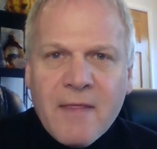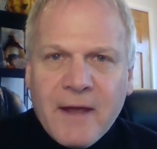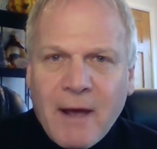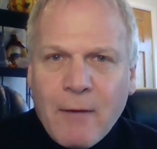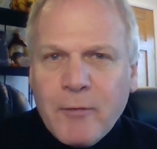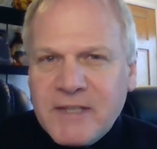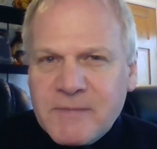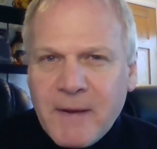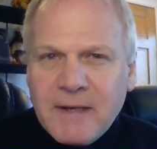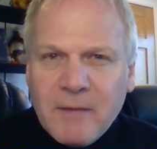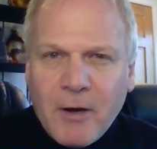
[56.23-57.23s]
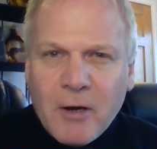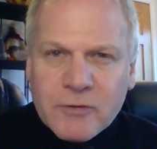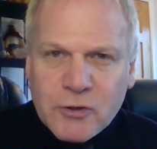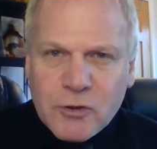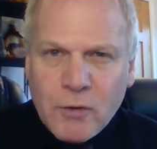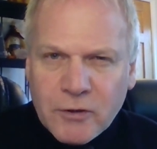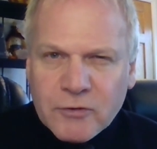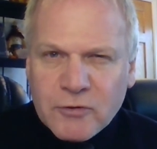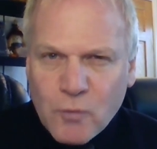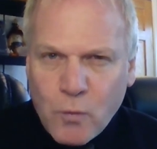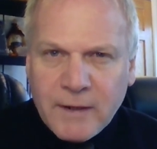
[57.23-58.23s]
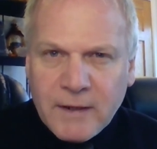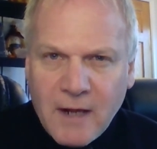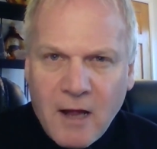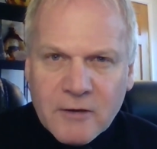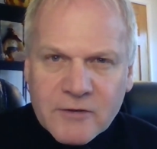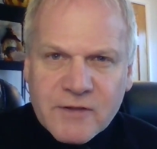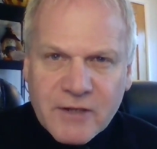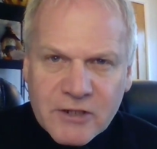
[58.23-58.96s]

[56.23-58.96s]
then I would be spending about $220